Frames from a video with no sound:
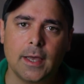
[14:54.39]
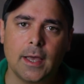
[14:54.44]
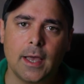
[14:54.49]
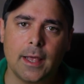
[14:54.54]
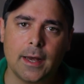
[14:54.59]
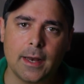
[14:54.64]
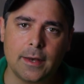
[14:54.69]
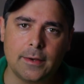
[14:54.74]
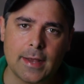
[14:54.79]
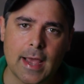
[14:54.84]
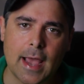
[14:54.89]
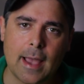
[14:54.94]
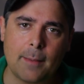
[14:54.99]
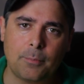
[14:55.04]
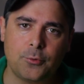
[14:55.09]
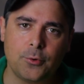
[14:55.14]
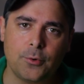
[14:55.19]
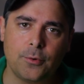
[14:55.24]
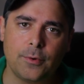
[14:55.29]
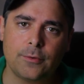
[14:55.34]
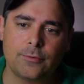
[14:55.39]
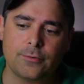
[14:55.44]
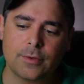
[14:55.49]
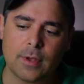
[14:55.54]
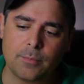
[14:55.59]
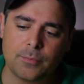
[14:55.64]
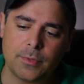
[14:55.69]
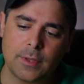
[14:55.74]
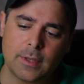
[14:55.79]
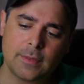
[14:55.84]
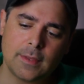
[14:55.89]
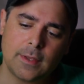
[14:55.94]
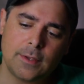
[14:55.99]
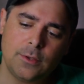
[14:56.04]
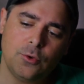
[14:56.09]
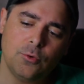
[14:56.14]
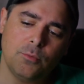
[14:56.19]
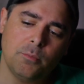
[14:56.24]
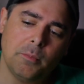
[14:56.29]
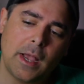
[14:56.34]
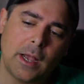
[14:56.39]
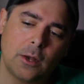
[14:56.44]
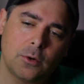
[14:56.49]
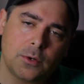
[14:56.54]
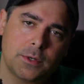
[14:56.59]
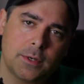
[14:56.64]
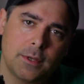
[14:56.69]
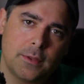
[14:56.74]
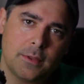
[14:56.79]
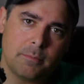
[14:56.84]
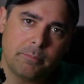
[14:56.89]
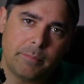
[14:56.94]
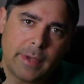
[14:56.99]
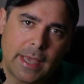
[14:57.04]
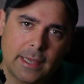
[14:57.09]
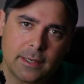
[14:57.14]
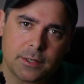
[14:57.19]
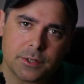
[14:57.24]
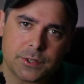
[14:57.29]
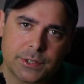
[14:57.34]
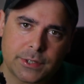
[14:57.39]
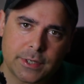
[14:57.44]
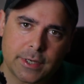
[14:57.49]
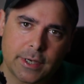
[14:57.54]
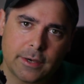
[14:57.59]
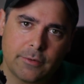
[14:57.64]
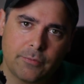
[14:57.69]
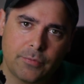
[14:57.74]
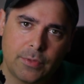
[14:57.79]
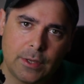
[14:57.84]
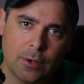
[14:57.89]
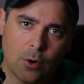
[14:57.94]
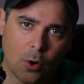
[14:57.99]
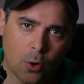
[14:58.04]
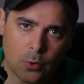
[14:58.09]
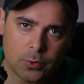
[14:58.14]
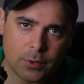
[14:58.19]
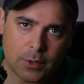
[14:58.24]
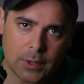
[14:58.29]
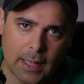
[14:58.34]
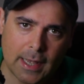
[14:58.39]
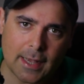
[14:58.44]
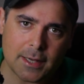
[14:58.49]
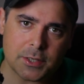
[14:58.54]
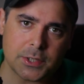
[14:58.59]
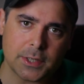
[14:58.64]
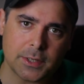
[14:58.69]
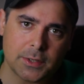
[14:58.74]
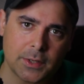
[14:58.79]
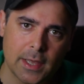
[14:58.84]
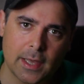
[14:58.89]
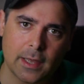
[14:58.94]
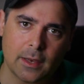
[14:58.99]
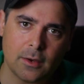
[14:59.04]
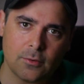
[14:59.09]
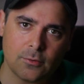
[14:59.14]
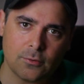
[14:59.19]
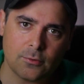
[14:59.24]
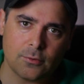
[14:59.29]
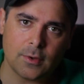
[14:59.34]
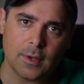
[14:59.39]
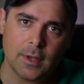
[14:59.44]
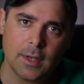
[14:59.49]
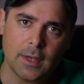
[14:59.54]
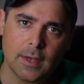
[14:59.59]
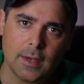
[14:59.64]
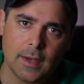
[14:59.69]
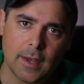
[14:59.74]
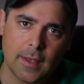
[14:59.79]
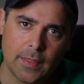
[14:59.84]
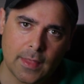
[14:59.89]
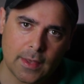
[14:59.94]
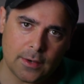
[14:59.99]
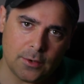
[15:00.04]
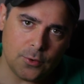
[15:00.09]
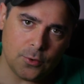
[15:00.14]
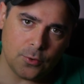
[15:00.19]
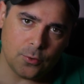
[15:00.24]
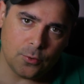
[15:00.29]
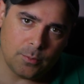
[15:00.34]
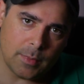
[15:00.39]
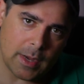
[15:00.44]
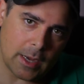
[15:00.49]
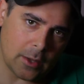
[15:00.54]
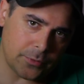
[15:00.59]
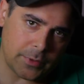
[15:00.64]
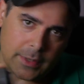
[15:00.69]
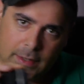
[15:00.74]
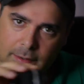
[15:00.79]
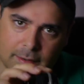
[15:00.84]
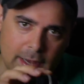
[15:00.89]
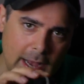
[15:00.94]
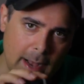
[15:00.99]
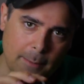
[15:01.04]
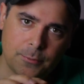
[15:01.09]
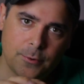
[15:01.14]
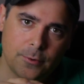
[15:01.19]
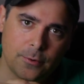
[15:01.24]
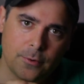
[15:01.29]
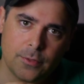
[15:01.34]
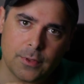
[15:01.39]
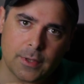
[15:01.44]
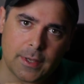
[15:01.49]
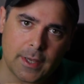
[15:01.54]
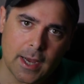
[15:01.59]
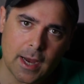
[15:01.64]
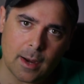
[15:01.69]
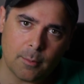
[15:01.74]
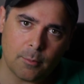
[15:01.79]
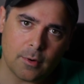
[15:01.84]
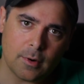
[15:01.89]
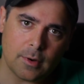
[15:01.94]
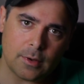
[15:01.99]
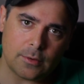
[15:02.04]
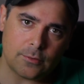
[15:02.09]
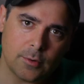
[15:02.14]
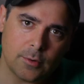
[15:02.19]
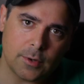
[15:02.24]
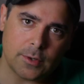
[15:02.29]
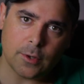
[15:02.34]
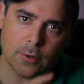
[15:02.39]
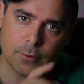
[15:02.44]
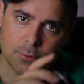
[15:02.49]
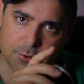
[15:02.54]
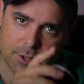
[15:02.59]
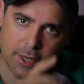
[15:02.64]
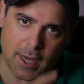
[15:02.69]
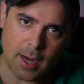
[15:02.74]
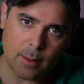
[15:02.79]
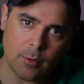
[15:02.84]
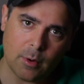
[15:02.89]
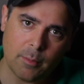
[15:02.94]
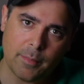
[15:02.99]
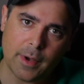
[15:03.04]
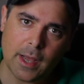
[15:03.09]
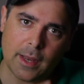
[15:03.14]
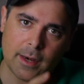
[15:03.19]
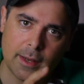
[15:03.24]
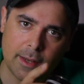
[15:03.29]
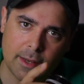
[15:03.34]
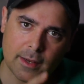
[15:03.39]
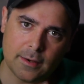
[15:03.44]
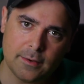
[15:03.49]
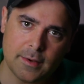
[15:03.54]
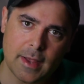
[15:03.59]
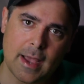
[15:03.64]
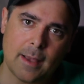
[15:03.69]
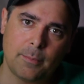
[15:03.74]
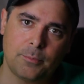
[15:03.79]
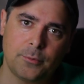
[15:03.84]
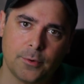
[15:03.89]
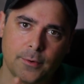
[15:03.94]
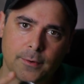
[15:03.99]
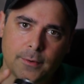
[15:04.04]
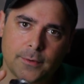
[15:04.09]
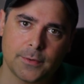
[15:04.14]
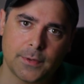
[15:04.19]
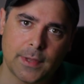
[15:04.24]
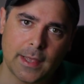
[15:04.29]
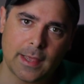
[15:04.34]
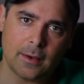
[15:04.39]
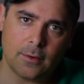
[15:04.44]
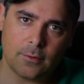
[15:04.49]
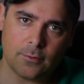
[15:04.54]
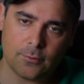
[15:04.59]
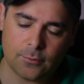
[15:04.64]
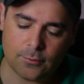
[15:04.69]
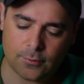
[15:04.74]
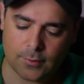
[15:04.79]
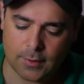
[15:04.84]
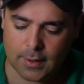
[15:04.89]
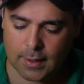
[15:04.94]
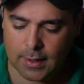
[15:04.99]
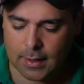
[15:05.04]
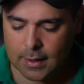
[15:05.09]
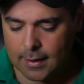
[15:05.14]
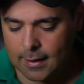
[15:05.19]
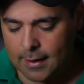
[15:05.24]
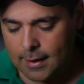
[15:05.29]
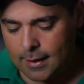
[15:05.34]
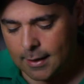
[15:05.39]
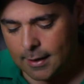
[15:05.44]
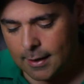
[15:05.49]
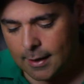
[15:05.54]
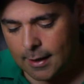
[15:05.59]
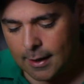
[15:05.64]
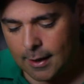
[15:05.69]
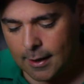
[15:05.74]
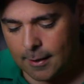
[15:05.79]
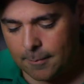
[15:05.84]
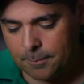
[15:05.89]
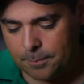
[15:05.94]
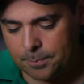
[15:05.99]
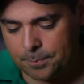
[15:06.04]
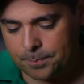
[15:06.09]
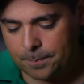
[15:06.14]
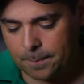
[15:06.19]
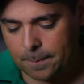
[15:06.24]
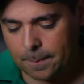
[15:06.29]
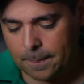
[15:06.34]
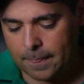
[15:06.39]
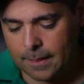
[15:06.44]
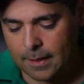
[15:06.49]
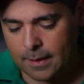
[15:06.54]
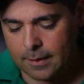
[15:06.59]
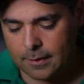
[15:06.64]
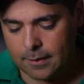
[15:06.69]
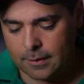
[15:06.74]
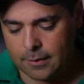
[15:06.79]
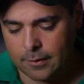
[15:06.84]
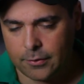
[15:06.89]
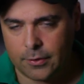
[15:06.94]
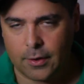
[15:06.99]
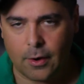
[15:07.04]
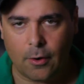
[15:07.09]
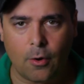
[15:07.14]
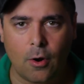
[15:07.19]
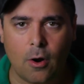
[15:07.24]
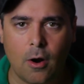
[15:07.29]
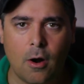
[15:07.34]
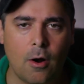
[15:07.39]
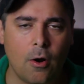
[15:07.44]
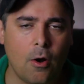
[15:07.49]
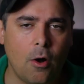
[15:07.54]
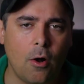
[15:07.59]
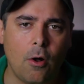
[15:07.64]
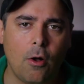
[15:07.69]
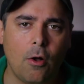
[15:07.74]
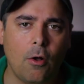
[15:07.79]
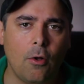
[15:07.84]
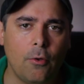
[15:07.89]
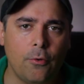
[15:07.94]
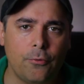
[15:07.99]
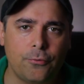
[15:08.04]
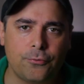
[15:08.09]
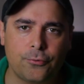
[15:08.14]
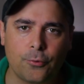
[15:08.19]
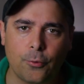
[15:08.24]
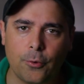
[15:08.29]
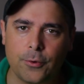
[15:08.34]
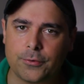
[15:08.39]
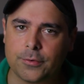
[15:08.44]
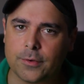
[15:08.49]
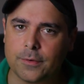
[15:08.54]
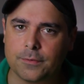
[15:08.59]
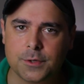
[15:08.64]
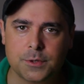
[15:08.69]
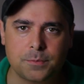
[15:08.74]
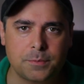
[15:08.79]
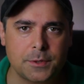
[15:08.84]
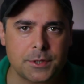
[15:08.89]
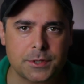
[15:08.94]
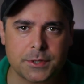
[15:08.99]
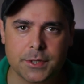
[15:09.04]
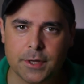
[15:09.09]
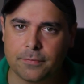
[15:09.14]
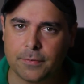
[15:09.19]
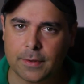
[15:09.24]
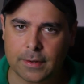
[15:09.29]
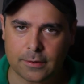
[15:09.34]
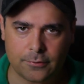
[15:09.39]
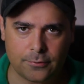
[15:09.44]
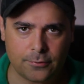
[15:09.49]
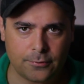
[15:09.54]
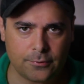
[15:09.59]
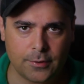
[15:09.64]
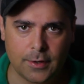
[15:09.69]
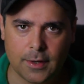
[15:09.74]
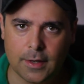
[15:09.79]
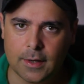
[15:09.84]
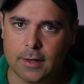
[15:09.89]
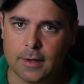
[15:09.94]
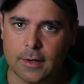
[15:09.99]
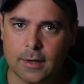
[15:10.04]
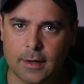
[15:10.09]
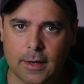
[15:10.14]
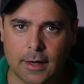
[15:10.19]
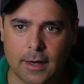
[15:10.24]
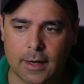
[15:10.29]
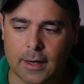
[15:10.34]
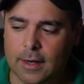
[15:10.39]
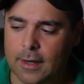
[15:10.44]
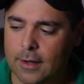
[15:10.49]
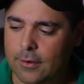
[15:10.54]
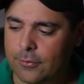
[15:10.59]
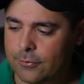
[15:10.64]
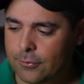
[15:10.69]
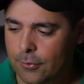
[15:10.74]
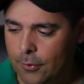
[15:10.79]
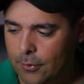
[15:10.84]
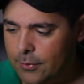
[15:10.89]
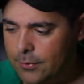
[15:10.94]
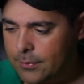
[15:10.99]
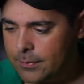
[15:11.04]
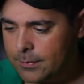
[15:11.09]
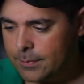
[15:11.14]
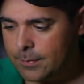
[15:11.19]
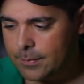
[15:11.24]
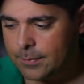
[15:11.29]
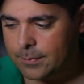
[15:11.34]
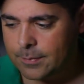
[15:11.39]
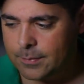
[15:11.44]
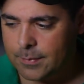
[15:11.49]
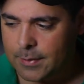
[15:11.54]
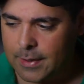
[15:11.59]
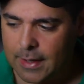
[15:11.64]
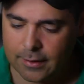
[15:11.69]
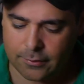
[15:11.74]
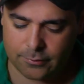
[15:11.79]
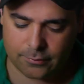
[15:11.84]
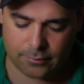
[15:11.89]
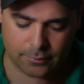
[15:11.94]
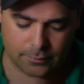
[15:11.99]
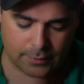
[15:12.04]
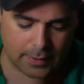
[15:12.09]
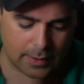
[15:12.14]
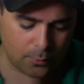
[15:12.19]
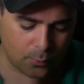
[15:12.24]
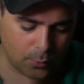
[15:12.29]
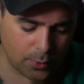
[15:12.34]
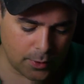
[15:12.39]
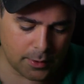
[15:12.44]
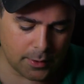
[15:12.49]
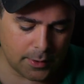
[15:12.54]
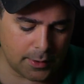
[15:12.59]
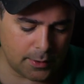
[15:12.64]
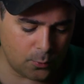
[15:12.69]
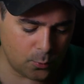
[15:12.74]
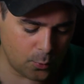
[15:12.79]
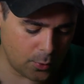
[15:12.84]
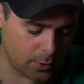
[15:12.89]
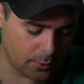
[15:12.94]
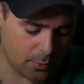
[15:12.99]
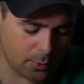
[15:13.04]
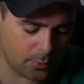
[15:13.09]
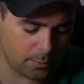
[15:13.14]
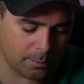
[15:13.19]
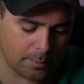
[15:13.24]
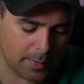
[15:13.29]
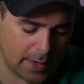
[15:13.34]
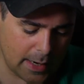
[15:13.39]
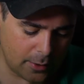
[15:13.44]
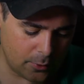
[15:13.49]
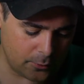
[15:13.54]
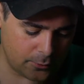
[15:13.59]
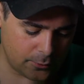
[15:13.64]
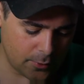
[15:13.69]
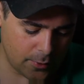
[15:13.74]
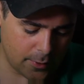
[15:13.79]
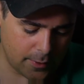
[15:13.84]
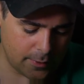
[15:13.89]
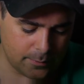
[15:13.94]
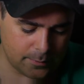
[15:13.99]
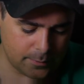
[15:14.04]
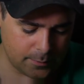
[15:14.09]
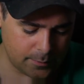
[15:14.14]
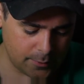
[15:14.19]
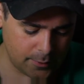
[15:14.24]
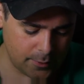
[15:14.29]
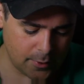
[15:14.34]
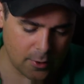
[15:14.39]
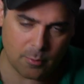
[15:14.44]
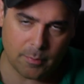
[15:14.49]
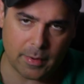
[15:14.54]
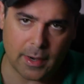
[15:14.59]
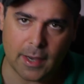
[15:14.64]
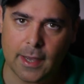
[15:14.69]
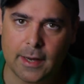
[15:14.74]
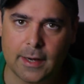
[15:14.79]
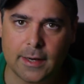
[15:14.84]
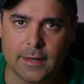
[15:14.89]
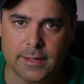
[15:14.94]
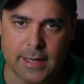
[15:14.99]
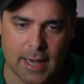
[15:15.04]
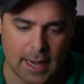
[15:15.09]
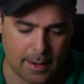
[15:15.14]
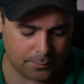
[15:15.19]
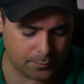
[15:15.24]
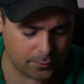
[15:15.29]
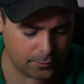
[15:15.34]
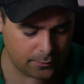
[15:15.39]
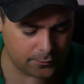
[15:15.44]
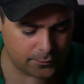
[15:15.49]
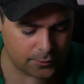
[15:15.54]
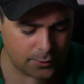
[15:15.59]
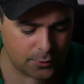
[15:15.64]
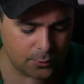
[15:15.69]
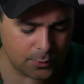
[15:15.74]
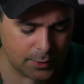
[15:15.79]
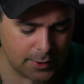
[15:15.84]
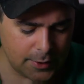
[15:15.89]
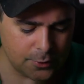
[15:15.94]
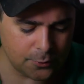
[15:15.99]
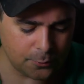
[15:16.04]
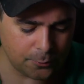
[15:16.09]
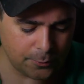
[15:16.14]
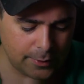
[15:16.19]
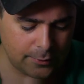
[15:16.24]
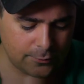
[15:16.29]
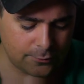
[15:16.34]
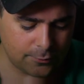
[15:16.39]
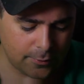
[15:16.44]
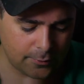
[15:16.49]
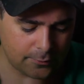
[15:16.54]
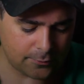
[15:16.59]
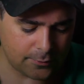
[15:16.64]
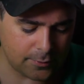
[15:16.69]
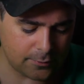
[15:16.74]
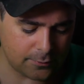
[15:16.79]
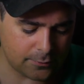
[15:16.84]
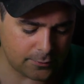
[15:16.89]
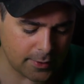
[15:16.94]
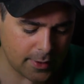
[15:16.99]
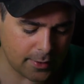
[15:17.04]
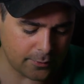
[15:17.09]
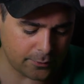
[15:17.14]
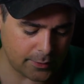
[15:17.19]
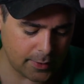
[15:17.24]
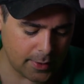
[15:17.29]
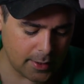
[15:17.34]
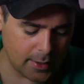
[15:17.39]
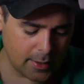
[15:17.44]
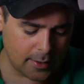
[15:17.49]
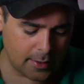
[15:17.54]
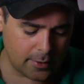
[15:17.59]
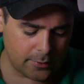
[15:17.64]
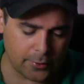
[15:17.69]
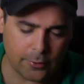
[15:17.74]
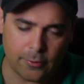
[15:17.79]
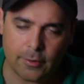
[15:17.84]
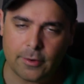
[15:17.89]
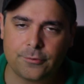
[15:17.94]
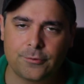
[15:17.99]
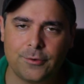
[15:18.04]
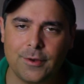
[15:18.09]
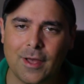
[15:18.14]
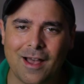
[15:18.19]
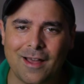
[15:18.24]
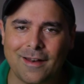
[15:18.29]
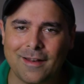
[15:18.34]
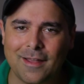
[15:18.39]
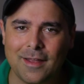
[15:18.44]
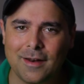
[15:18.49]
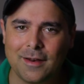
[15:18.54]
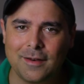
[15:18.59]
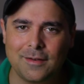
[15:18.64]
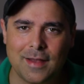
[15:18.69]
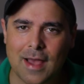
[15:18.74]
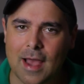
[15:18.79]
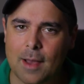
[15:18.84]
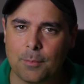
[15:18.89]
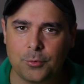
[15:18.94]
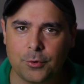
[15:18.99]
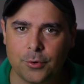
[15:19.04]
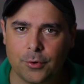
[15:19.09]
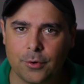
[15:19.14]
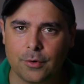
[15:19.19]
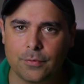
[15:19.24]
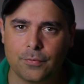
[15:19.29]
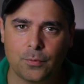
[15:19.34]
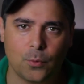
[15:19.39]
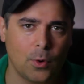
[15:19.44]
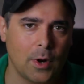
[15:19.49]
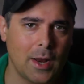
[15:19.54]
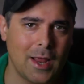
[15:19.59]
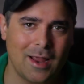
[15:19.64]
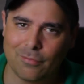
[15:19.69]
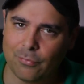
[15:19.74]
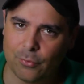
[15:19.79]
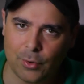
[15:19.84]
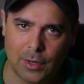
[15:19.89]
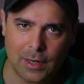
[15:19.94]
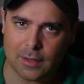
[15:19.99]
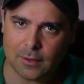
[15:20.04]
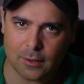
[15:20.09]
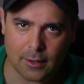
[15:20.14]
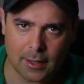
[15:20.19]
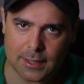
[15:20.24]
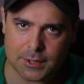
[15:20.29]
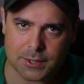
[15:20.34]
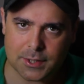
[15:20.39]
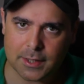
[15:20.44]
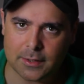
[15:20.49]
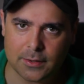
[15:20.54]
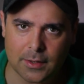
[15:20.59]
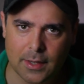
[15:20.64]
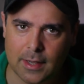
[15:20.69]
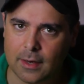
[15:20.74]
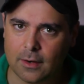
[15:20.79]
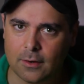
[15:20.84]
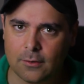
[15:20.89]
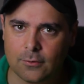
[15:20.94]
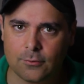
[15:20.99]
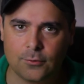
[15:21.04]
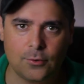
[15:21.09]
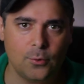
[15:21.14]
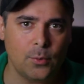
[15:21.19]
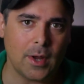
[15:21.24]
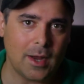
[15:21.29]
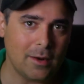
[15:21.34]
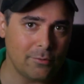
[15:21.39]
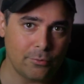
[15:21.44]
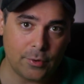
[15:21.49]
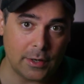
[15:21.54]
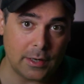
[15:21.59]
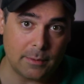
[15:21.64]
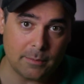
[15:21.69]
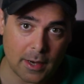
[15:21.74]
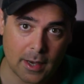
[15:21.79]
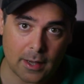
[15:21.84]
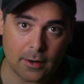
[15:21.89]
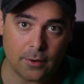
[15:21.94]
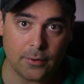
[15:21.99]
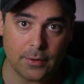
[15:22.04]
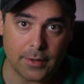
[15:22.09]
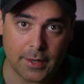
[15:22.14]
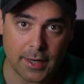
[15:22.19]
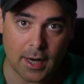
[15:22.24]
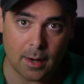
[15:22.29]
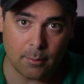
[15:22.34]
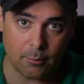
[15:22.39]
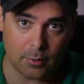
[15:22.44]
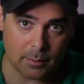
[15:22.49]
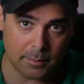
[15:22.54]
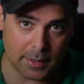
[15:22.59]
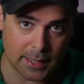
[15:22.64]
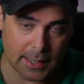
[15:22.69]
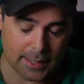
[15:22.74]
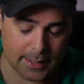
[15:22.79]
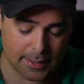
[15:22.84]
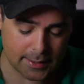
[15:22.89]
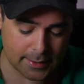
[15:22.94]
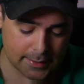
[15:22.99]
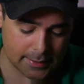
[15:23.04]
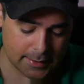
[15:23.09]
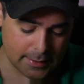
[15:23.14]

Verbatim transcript: An adapter is something that you mount to the base of the old classic lens and then you mount the adapter to the camera. it goes camera body, adapter, lens. Um, there are all sorts of specifics. Uh, certain lenses that will and won't mount on, you know, by an adapter. So you need to research this stuff. There is not an adapter for every classic lens to every modern camera body.